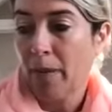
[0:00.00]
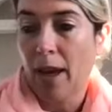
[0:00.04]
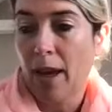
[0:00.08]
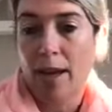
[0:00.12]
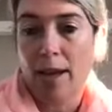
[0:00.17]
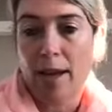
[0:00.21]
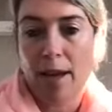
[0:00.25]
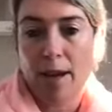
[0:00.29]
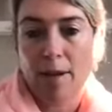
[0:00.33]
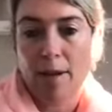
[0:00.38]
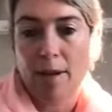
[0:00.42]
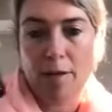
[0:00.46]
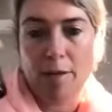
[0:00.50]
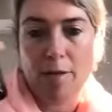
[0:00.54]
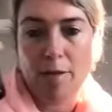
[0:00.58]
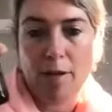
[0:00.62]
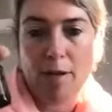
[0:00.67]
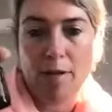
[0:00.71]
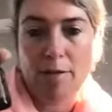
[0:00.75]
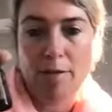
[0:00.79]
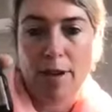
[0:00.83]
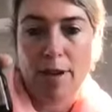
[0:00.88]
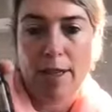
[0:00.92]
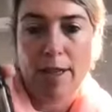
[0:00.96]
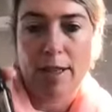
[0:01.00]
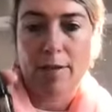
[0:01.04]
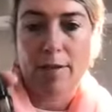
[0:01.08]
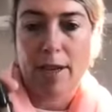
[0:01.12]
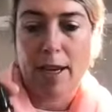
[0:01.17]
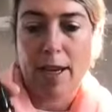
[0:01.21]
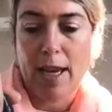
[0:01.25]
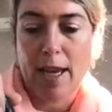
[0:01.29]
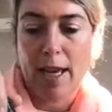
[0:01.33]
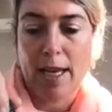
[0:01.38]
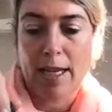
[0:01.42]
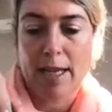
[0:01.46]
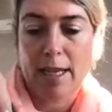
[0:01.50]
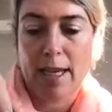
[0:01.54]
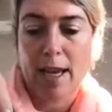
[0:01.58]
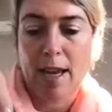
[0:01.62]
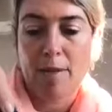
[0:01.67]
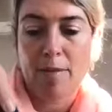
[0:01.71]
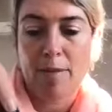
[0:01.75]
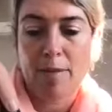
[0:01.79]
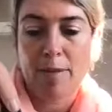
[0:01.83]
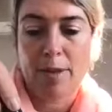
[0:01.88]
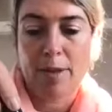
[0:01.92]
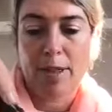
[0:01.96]
And if you've got vetiver, it
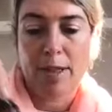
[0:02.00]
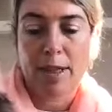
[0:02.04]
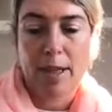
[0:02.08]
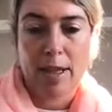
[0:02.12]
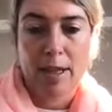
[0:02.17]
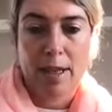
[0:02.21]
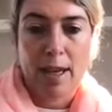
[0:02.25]
comes,